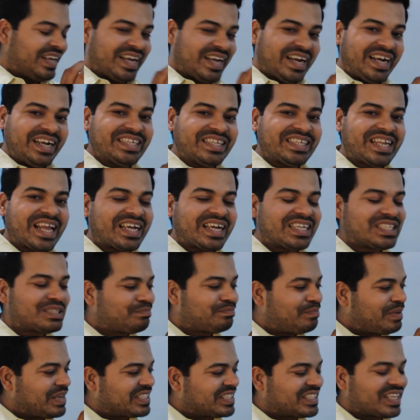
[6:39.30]
It is like a
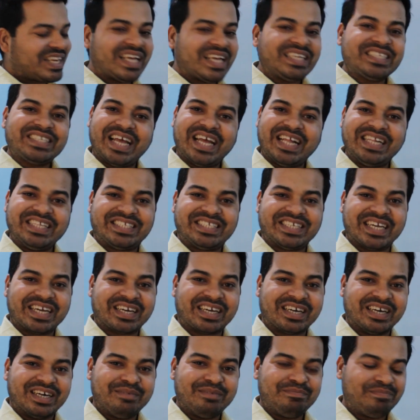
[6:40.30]
specialized health
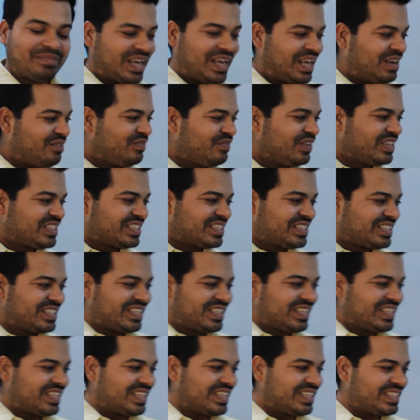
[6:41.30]
checker in which
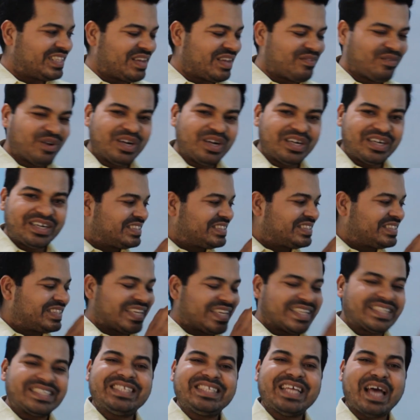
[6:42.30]
they won't
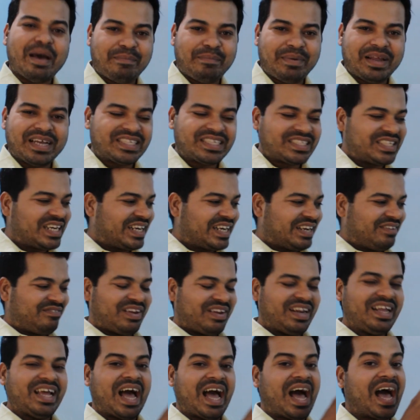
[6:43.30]
test the application at a
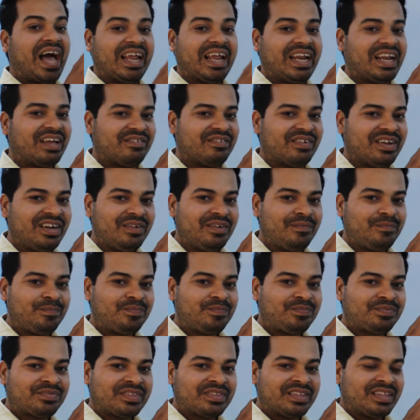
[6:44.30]
very high level.
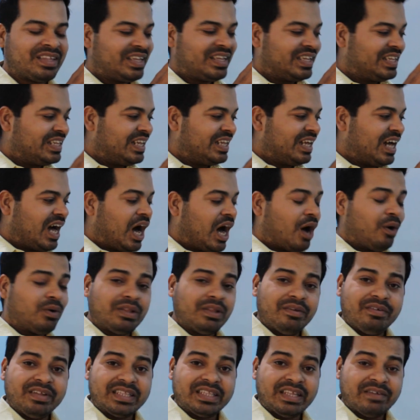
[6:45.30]
How
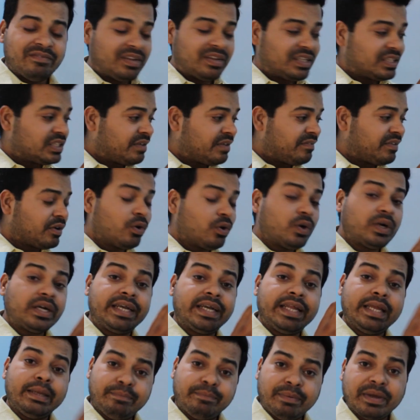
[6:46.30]
they will go
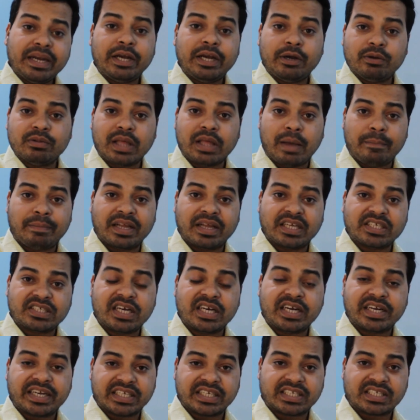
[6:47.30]
deeper into the application
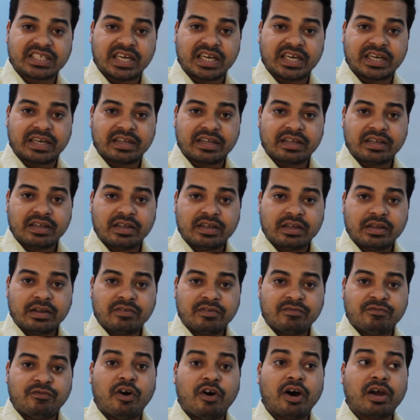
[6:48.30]
and test it
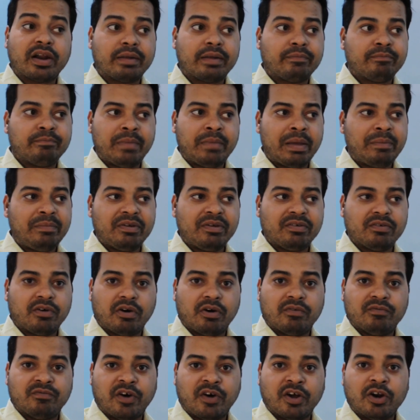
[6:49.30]
for maybe
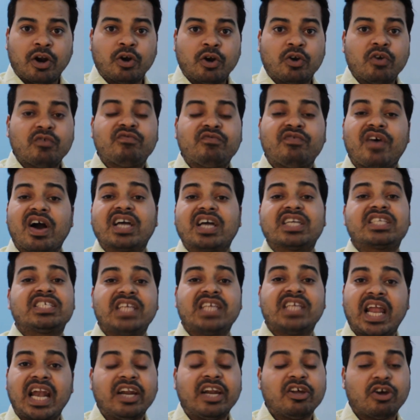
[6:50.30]
one or two
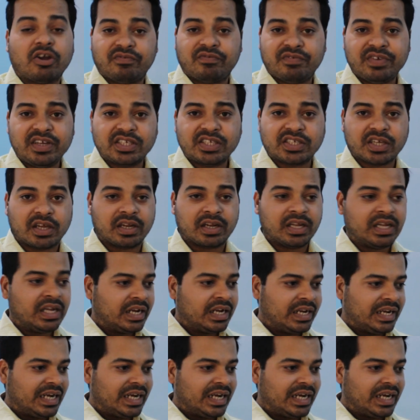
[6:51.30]
functionality or feature.